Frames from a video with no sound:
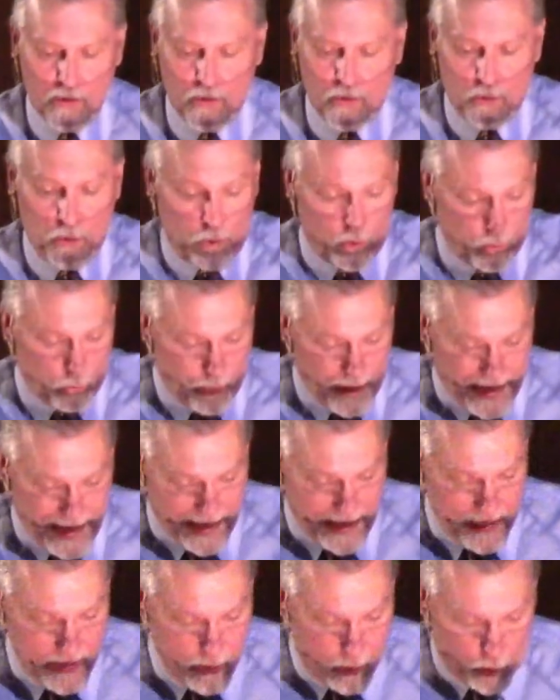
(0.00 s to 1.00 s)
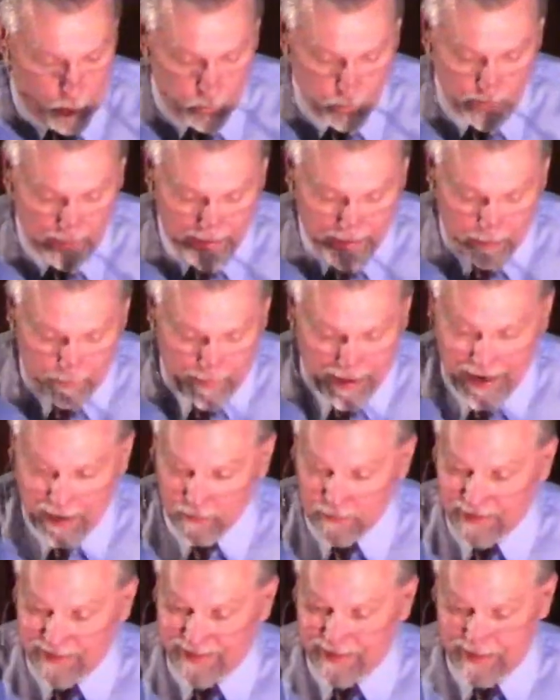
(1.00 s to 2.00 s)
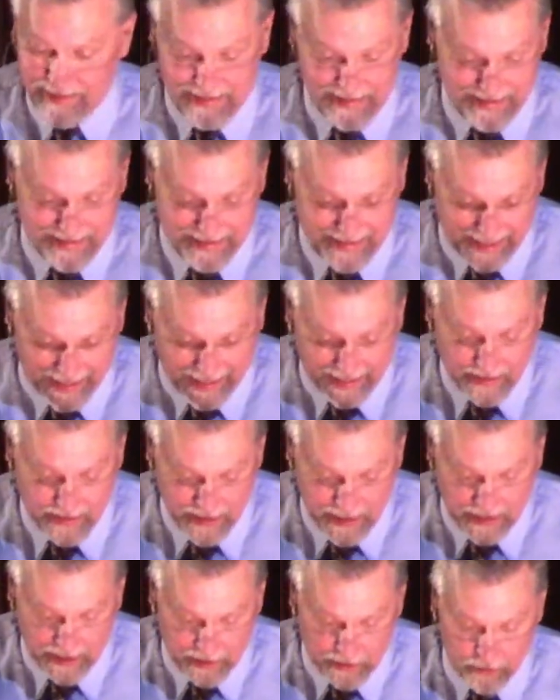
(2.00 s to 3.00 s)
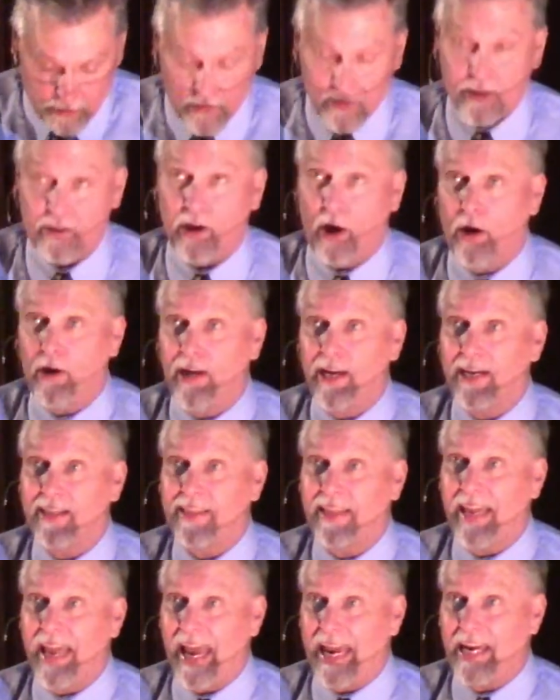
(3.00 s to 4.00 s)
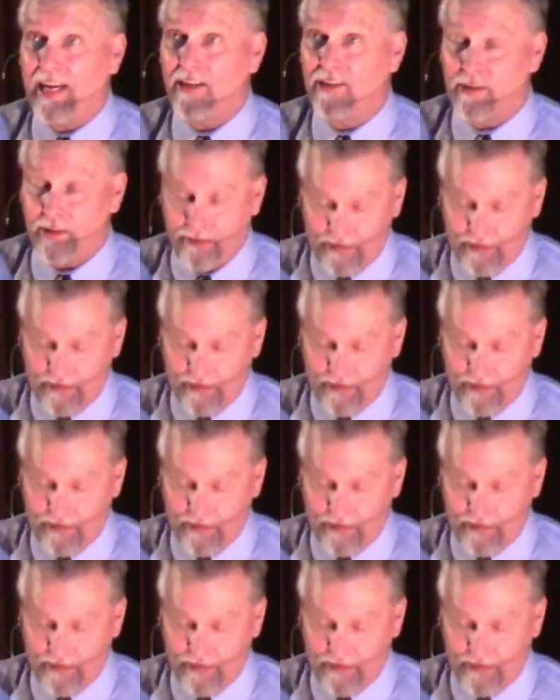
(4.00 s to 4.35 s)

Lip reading: who reigned only about 10 years, starting at the age of